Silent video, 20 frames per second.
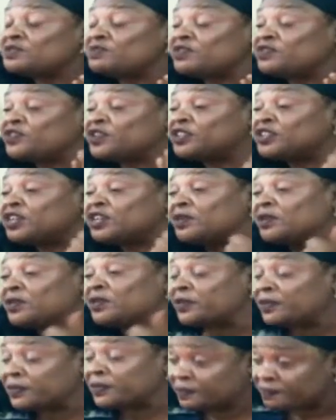before the law.
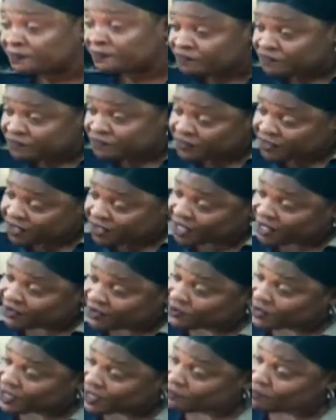That
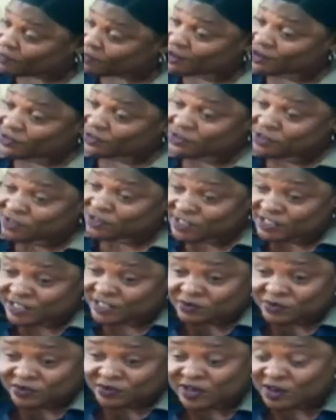you get married, you don't
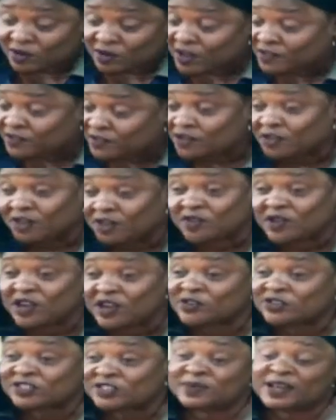sleep with your wife or your
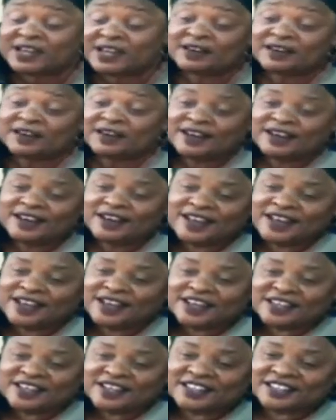husband.
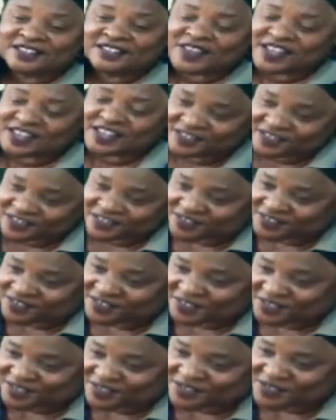It's very
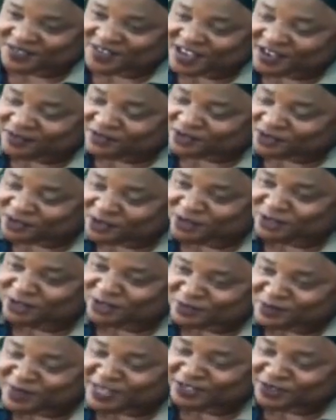serious. So you have to
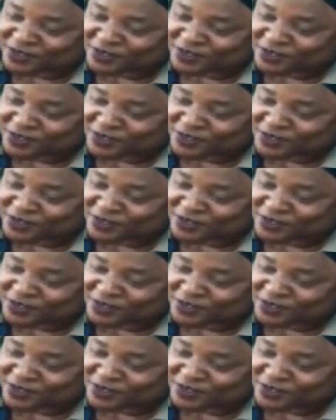consummate